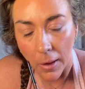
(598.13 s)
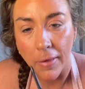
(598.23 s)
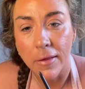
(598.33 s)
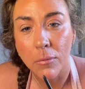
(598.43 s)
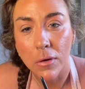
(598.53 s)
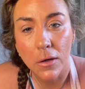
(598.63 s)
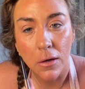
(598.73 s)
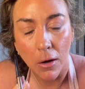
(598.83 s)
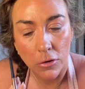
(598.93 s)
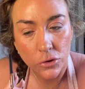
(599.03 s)
And then we're going
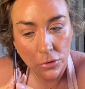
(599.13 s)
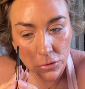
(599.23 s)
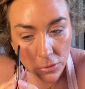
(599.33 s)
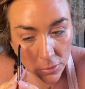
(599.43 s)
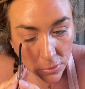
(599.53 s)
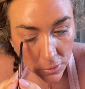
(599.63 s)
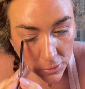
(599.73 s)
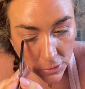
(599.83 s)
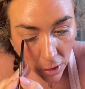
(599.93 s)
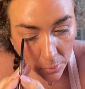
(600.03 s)
to also do
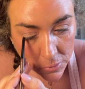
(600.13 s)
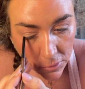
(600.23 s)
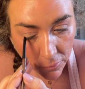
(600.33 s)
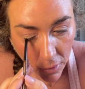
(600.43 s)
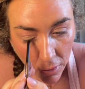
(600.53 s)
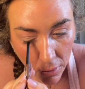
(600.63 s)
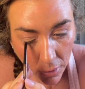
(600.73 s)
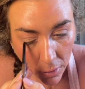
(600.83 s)
the tops of our